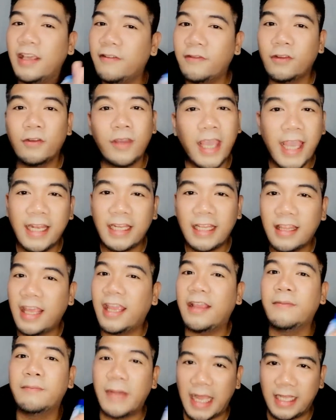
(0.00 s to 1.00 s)
give you
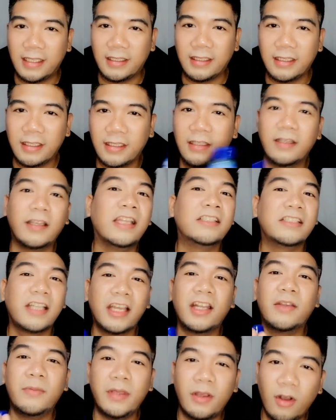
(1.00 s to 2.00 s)
anything back.
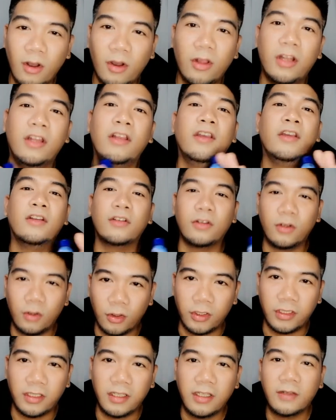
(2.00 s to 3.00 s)
It's gonna be all
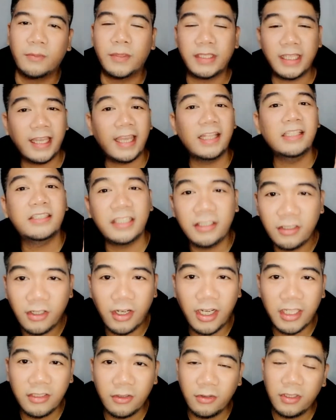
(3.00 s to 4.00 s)
good. But again,
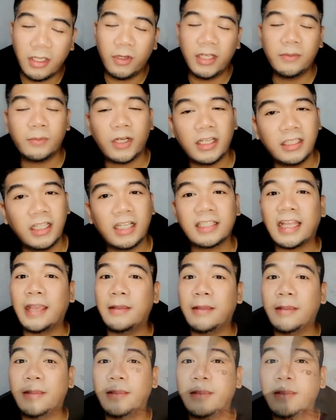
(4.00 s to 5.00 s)
Señor is only one product.
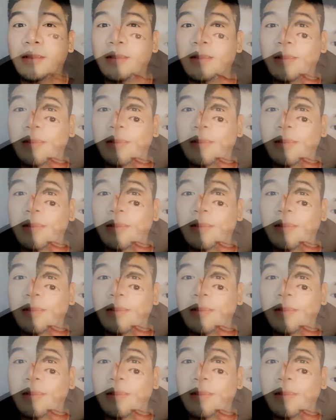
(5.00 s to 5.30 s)
Not